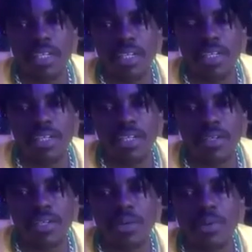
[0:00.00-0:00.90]
Okay, we
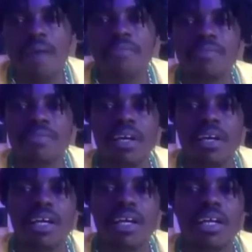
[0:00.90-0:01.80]
have
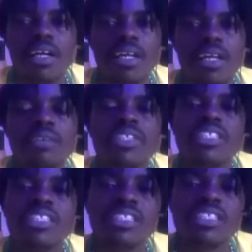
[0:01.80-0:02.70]

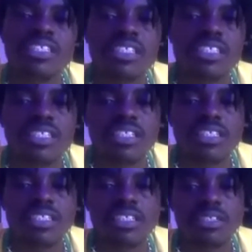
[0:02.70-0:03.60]
lyricists,
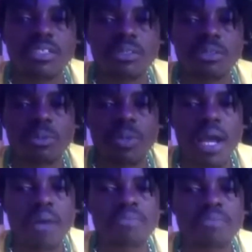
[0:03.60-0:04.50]
we have
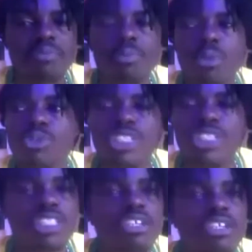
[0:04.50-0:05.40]
people who just
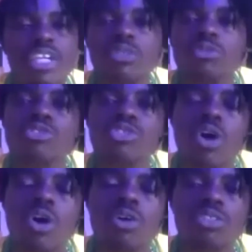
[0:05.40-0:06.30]
create good songs,
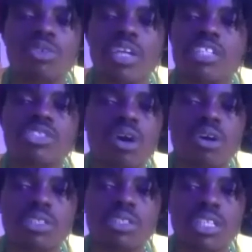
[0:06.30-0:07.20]
great
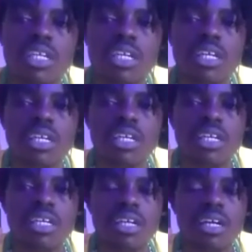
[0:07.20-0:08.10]
songs.
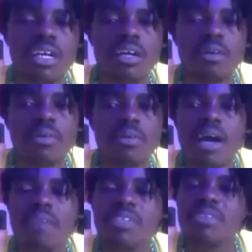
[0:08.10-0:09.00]
Uh, right. We have
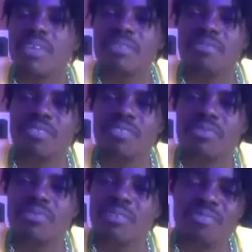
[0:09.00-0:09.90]
different different
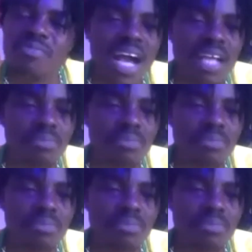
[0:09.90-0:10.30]
vibes.